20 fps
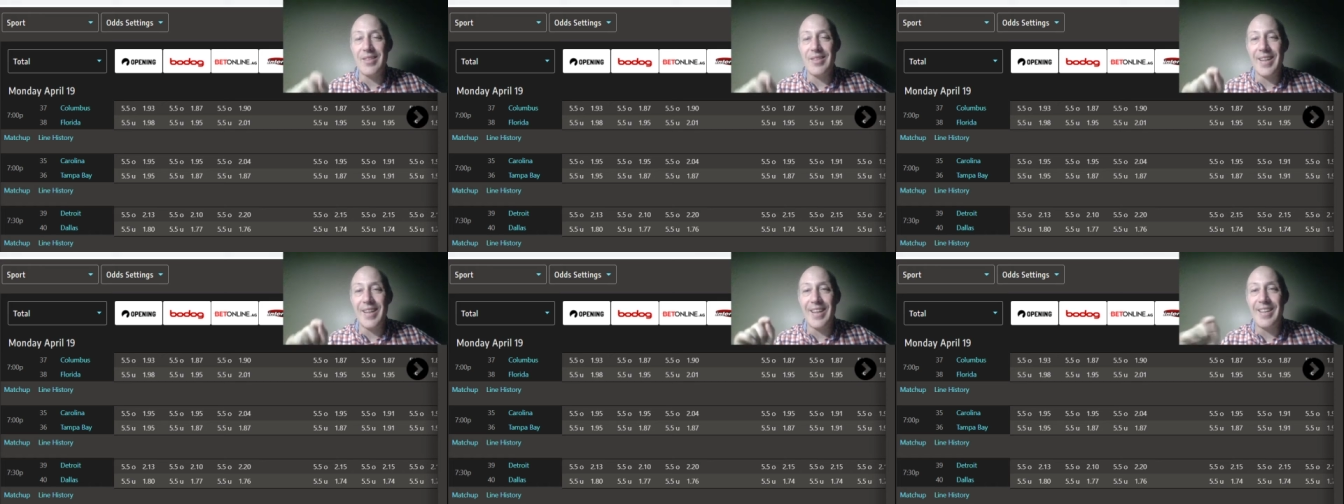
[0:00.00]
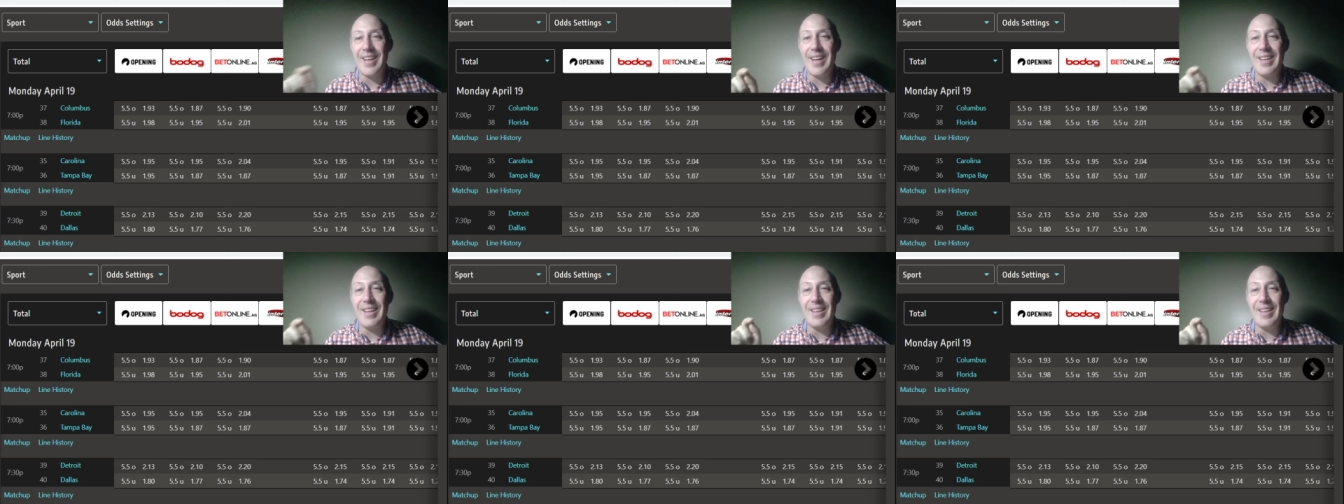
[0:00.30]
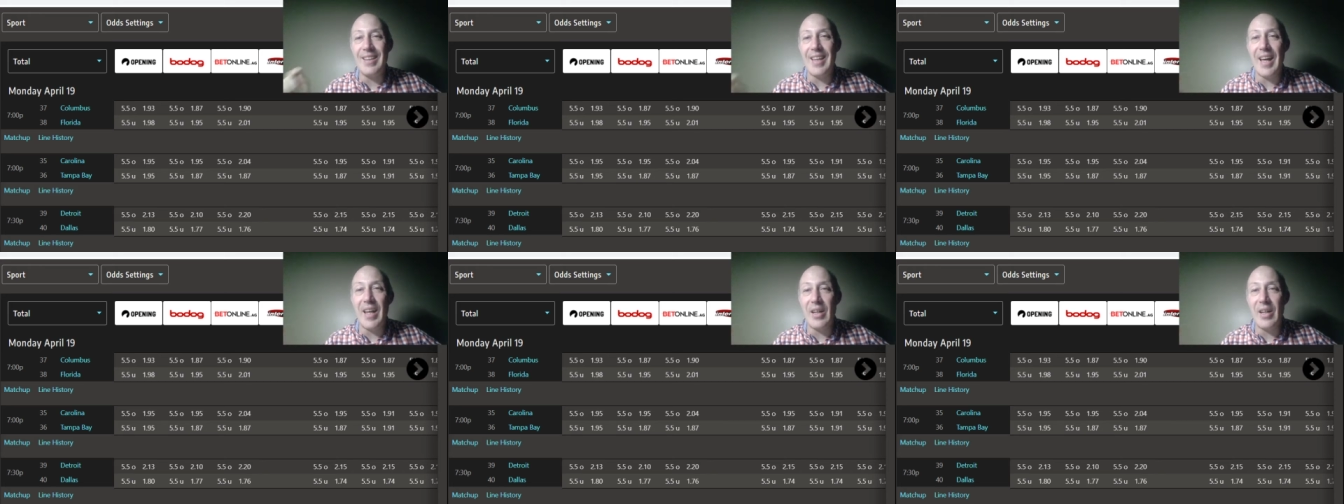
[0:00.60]
I got a
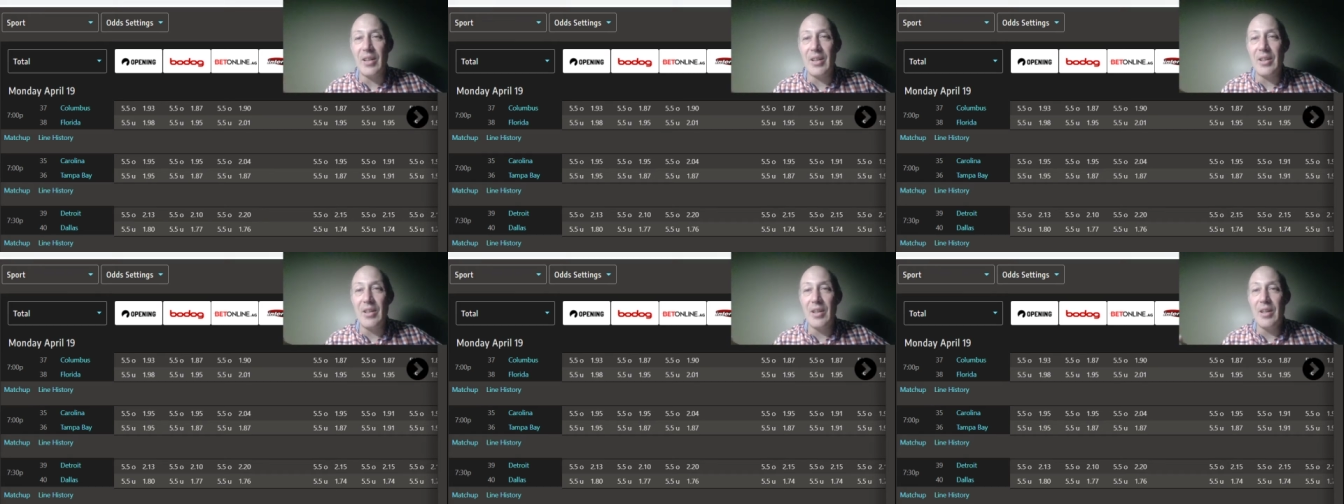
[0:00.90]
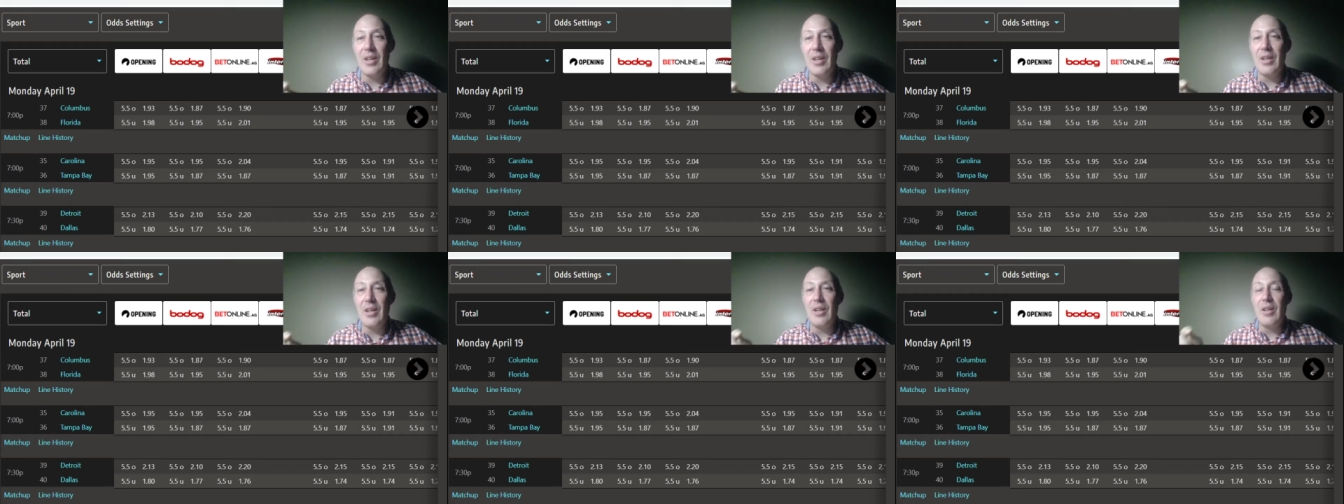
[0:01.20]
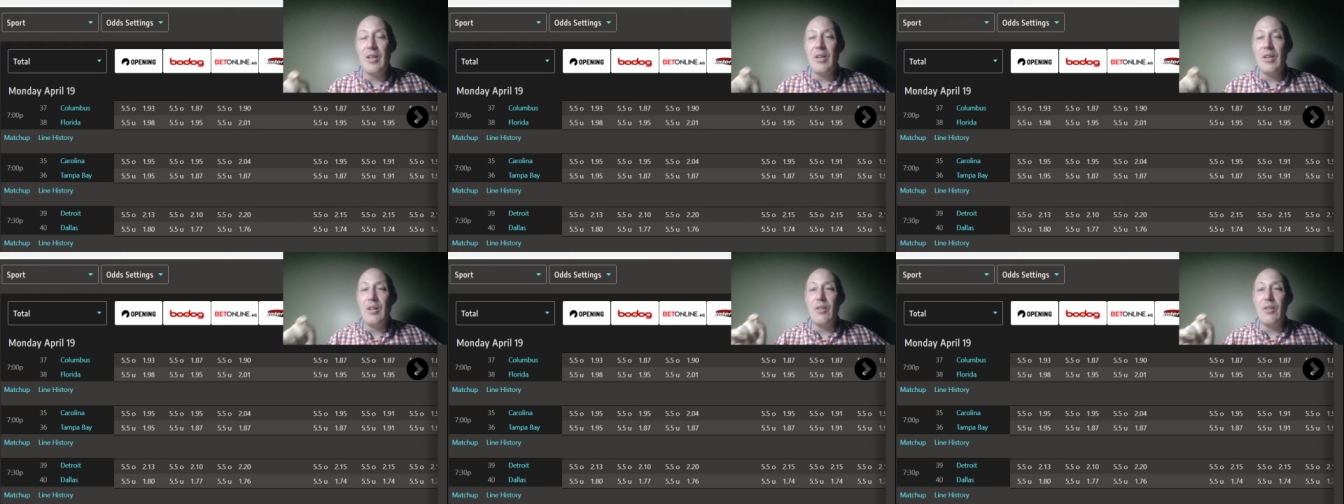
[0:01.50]
letter
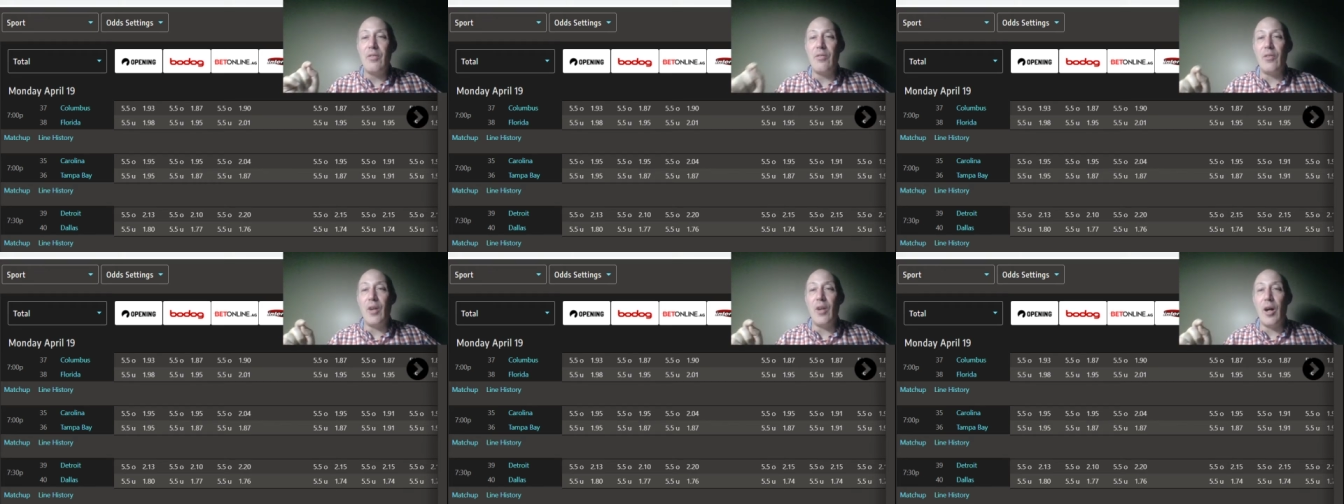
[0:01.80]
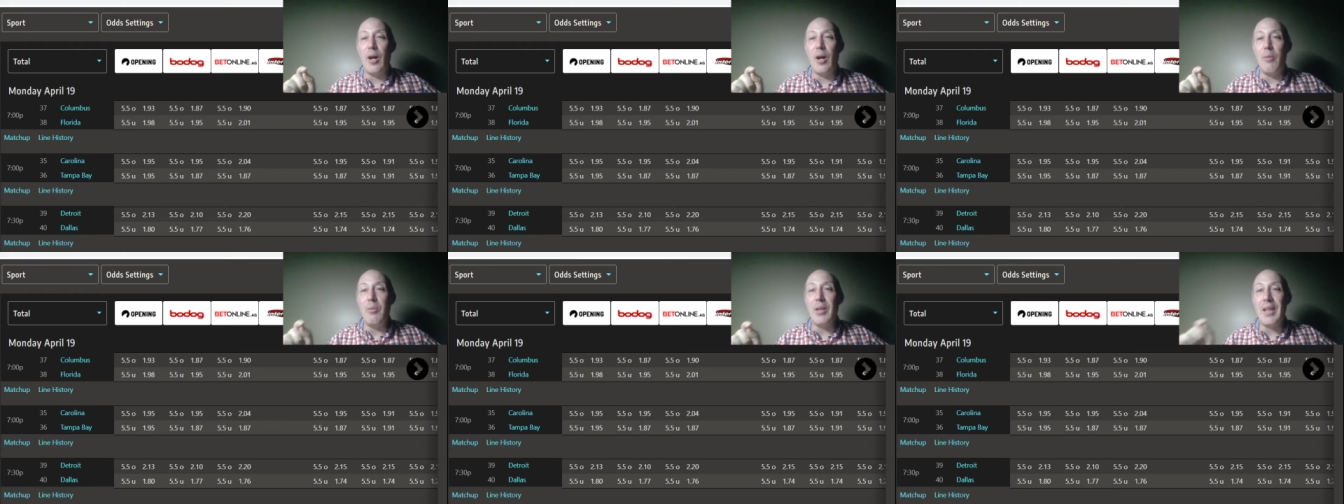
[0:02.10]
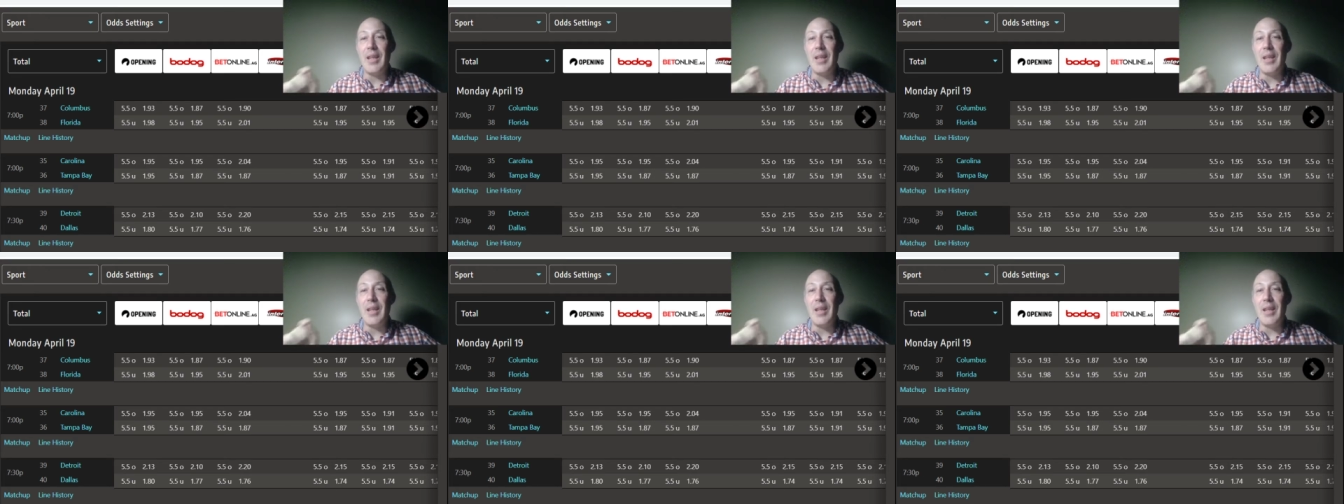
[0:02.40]
from